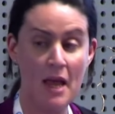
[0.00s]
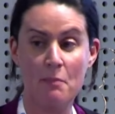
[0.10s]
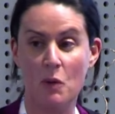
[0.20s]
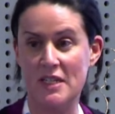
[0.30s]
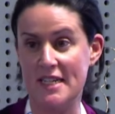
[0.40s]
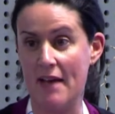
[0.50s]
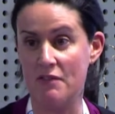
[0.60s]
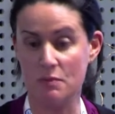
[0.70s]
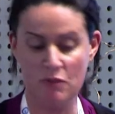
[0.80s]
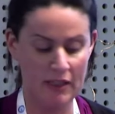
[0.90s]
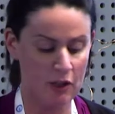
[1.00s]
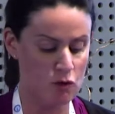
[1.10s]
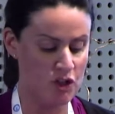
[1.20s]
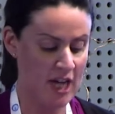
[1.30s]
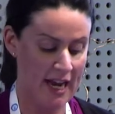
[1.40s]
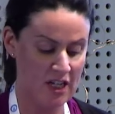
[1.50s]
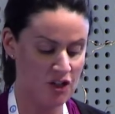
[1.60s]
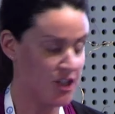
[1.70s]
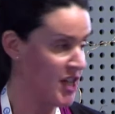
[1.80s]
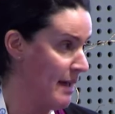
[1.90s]
But we did have some really good
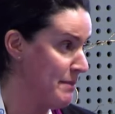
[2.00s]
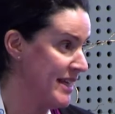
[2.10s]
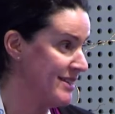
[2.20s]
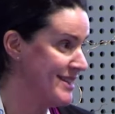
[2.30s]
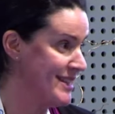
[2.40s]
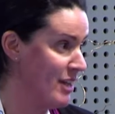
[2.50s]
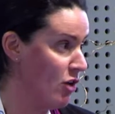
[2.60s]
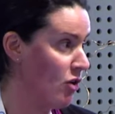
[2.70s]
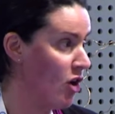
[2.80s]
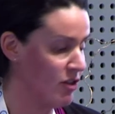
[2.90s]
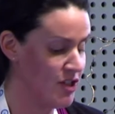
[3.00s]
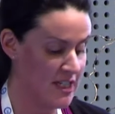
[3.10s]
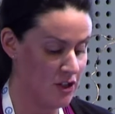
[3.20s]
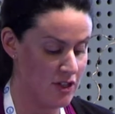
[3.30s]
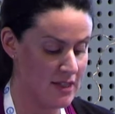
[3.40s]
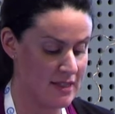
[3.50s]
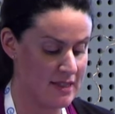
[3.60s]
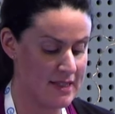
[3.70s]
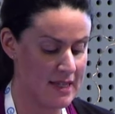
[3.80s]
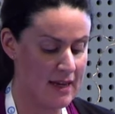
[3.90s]
change champions in the oncology nurses